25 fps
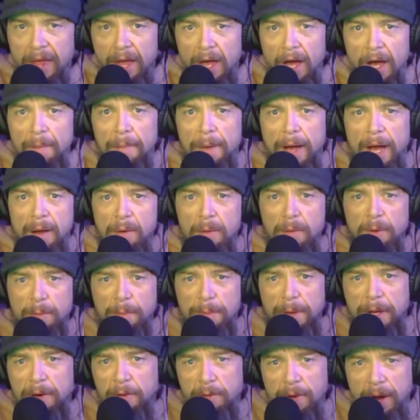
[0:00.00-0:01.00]
I will
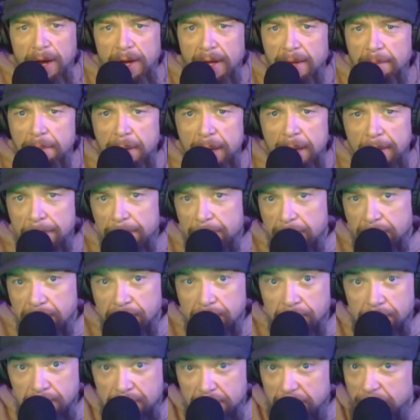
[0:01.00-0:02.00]
be grading
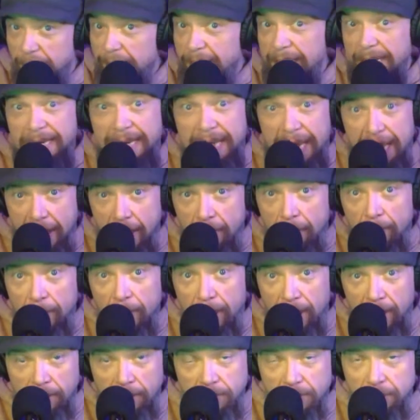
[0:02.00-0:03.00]
papers between
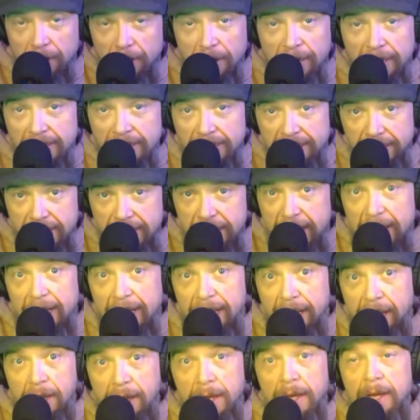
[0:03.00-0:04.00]
now. I was grading
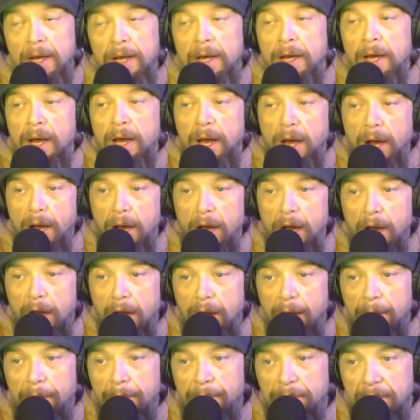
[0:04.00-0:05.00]
today,
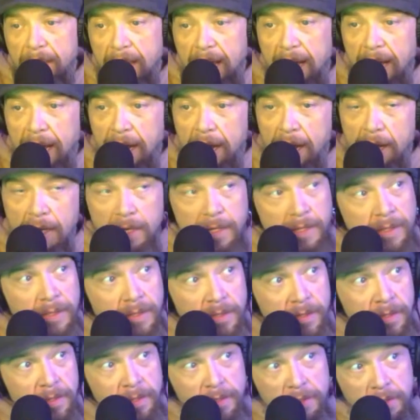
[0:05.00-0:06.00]

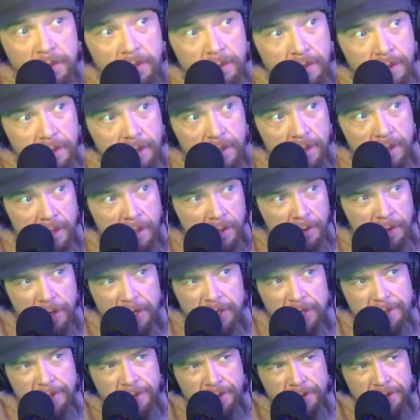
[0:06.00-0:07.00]
and
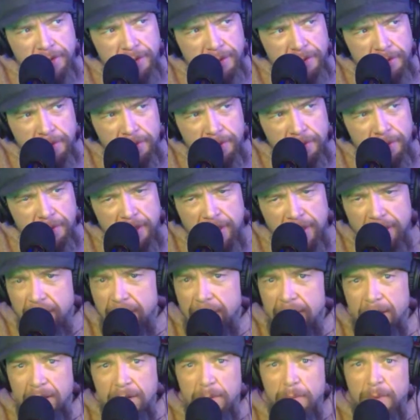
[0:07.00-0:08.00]
grades are due, I
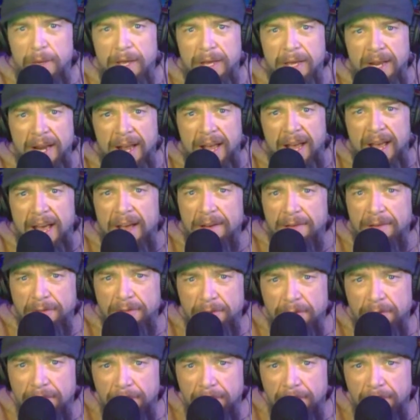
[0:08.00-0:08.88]
think, in a week and a half.